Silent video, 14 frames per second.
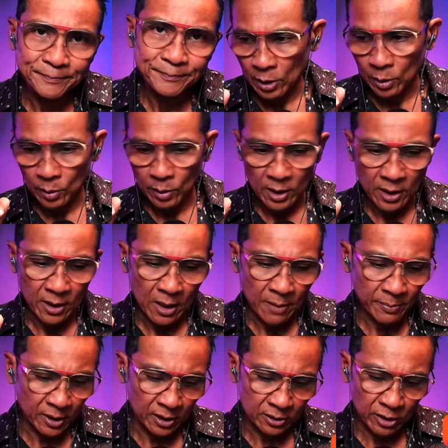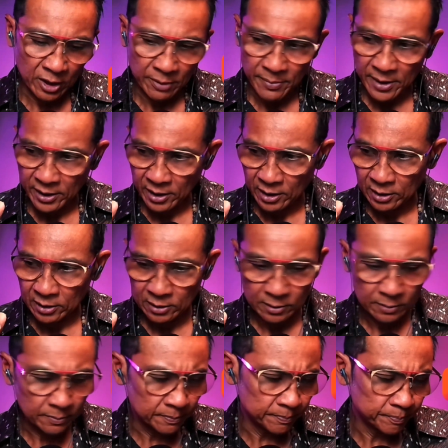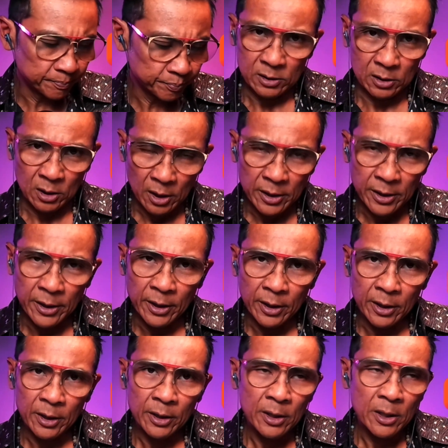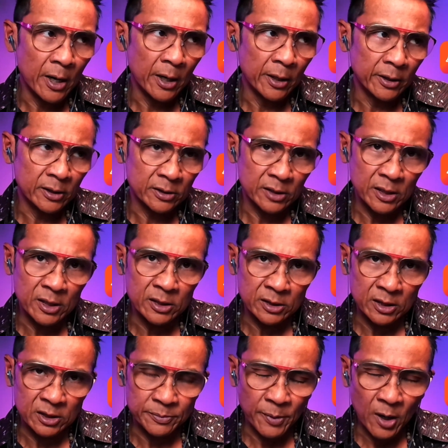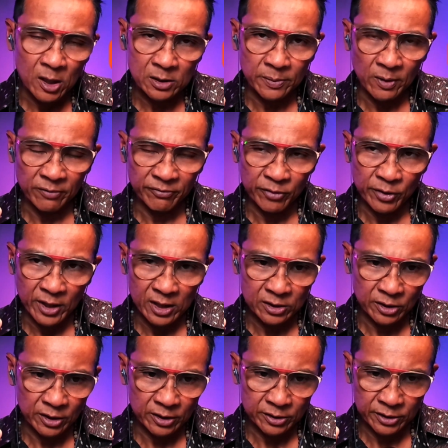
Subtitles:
So I'm going to try to make it as clear and as easy as possible for you guys to